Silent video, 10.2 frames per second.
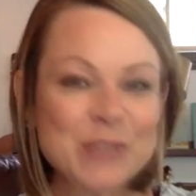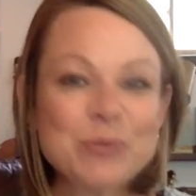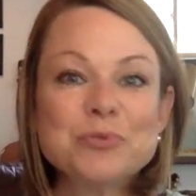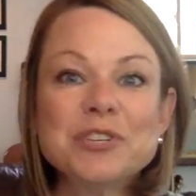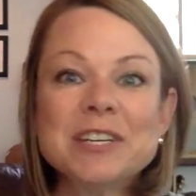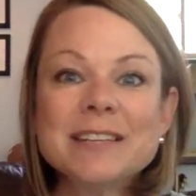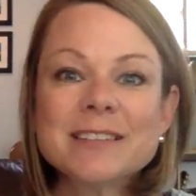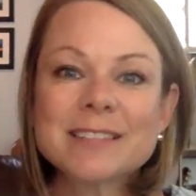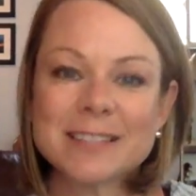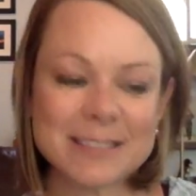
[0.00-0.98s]
So
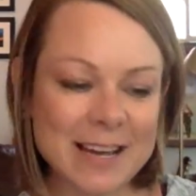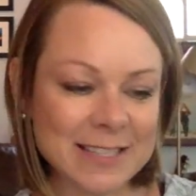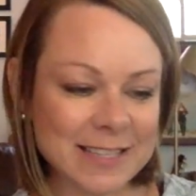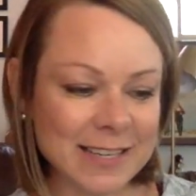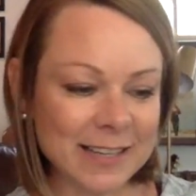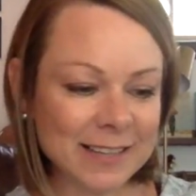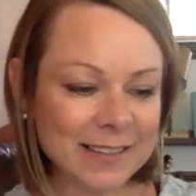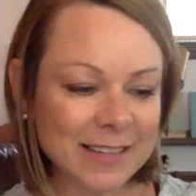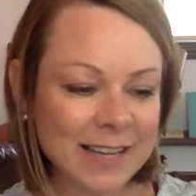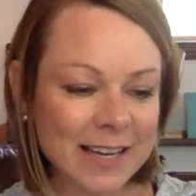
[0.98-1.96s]
Jesus's idea
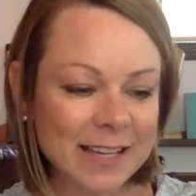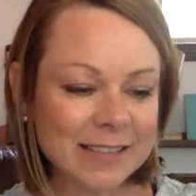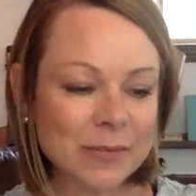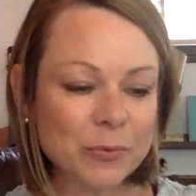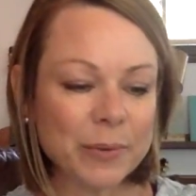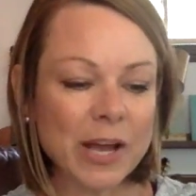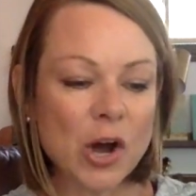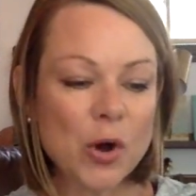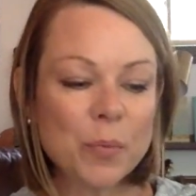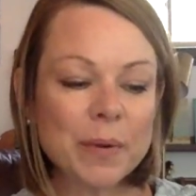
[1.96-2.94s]
is that when we
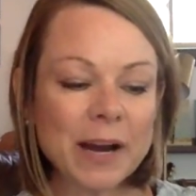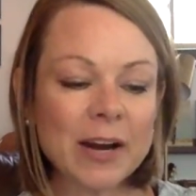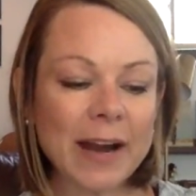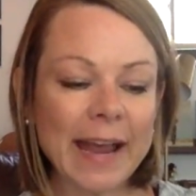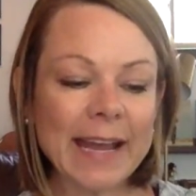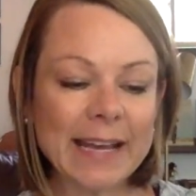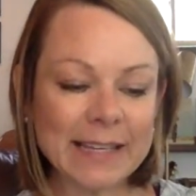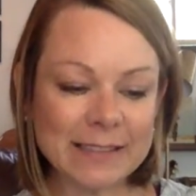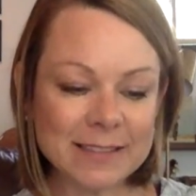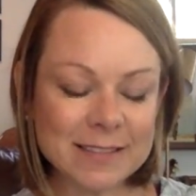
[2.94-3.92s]
open our
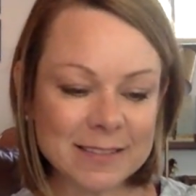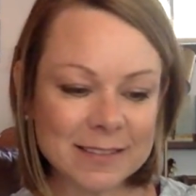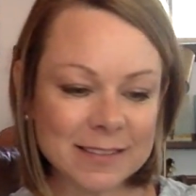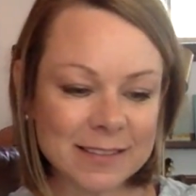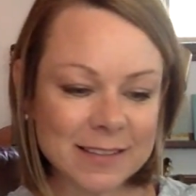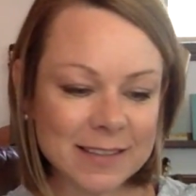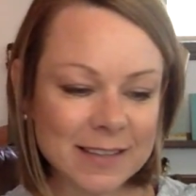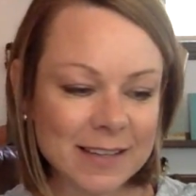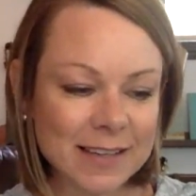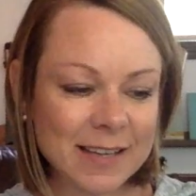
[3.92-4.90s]
hands,
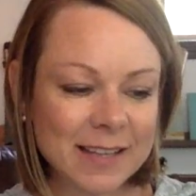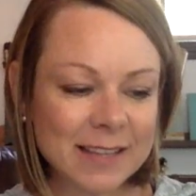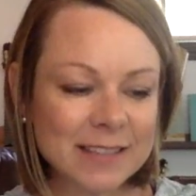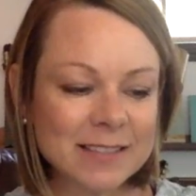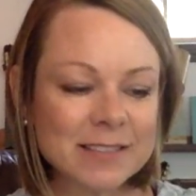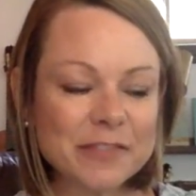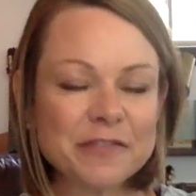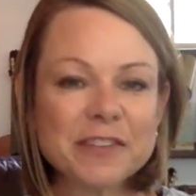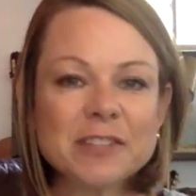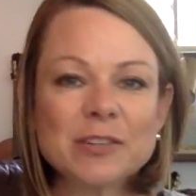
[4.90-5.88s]
this is a
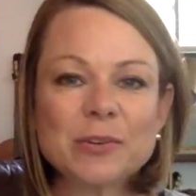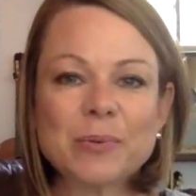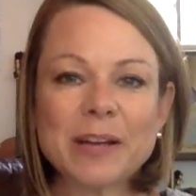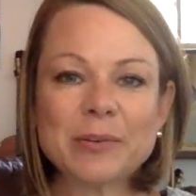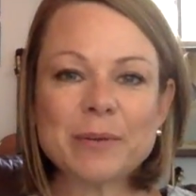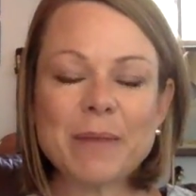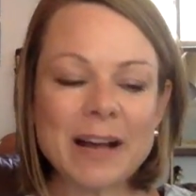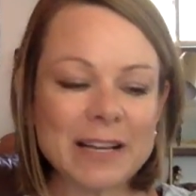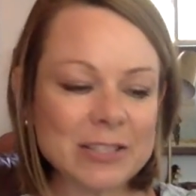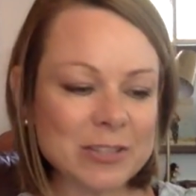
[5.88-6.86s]
physical way to
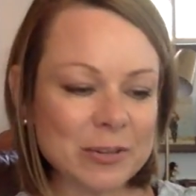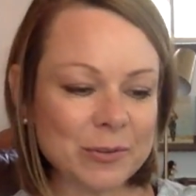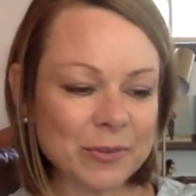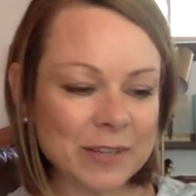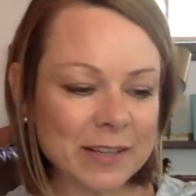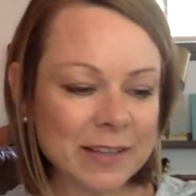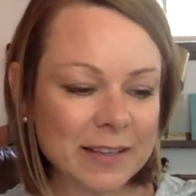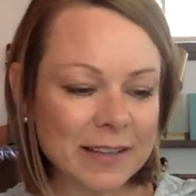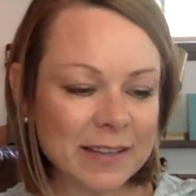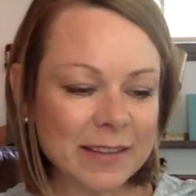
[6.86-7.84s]
remind you
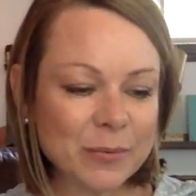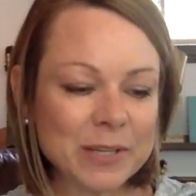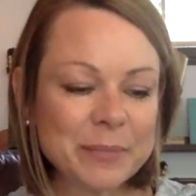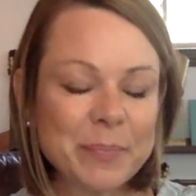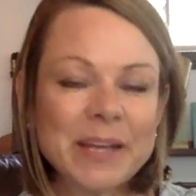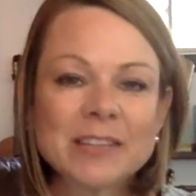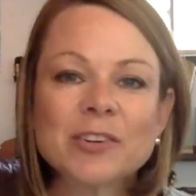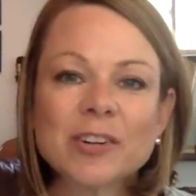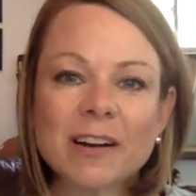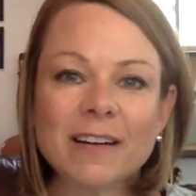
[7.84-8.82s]
that we
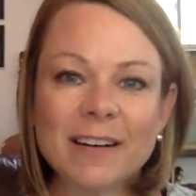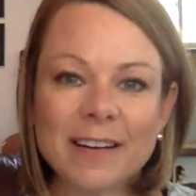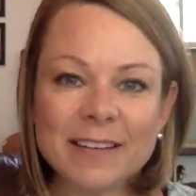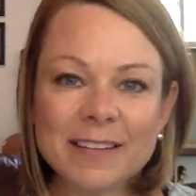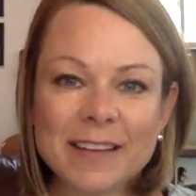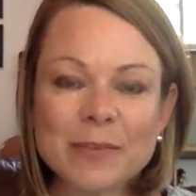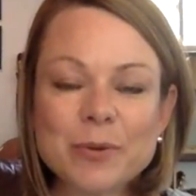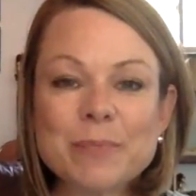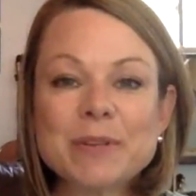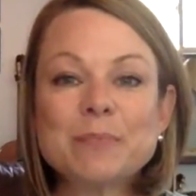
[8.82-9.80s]
depend on God and
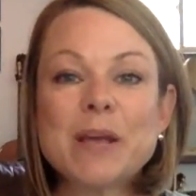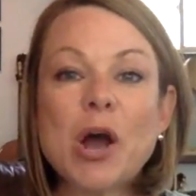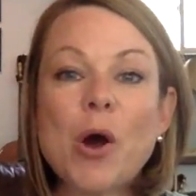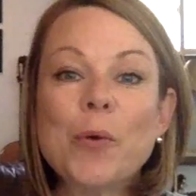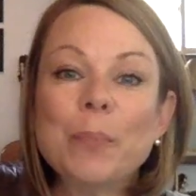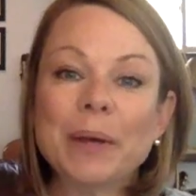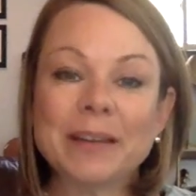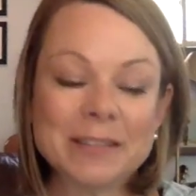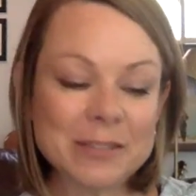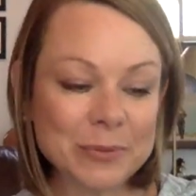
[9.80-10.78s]
that we must be
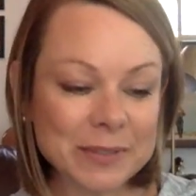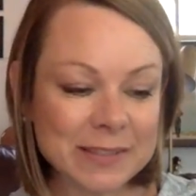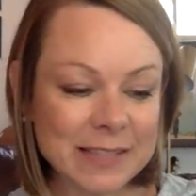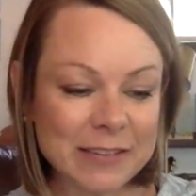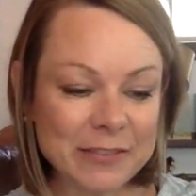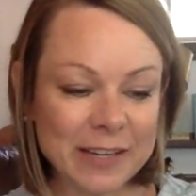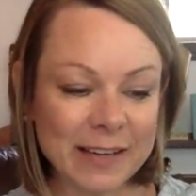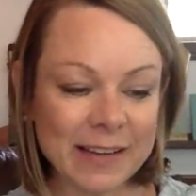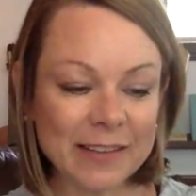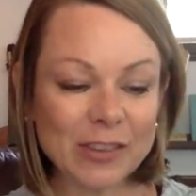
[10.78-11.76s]
open to
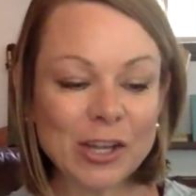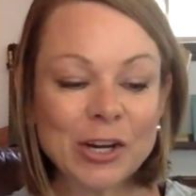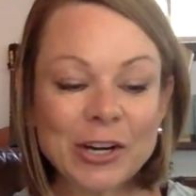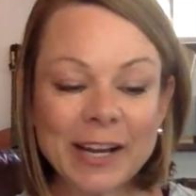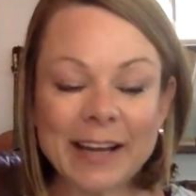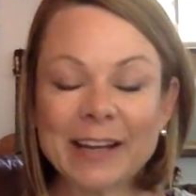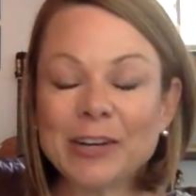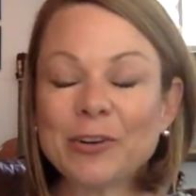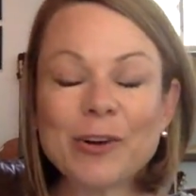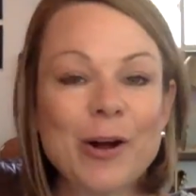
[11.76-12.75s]
receiving and learning
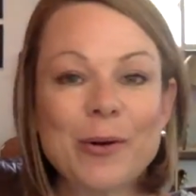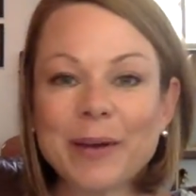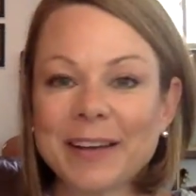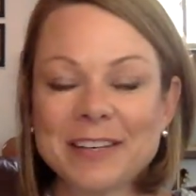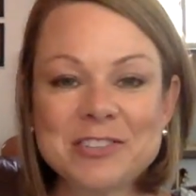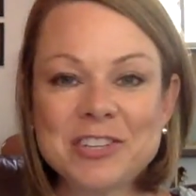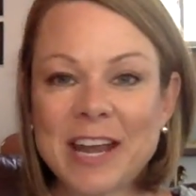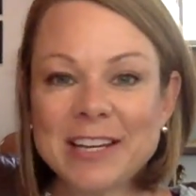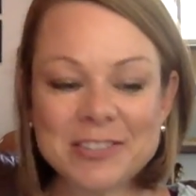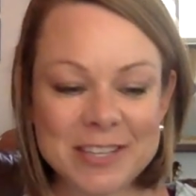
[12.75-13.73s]
and growing and
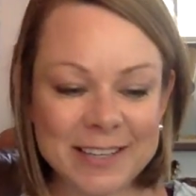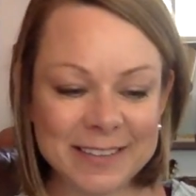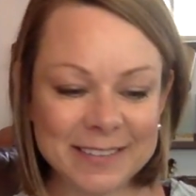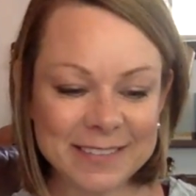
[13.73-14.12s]
changing.